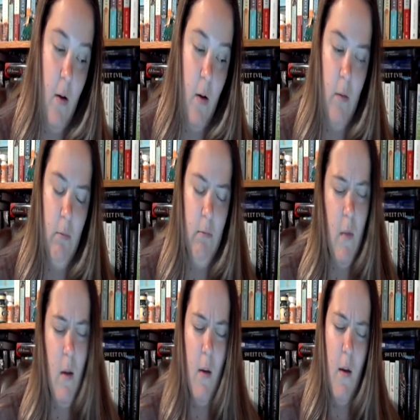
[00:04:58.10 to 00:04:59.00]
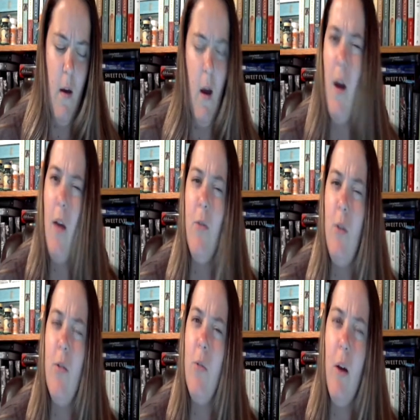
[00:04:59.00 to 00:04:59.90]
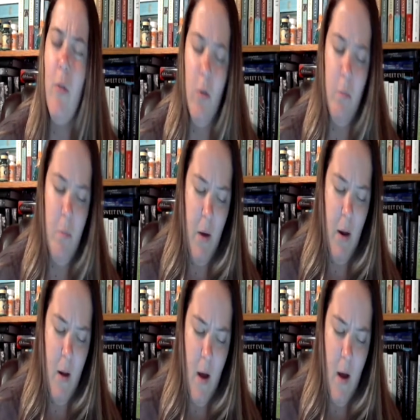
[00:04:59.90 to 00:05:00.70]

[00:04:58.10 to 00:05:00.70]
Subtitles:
not a traditional cover, but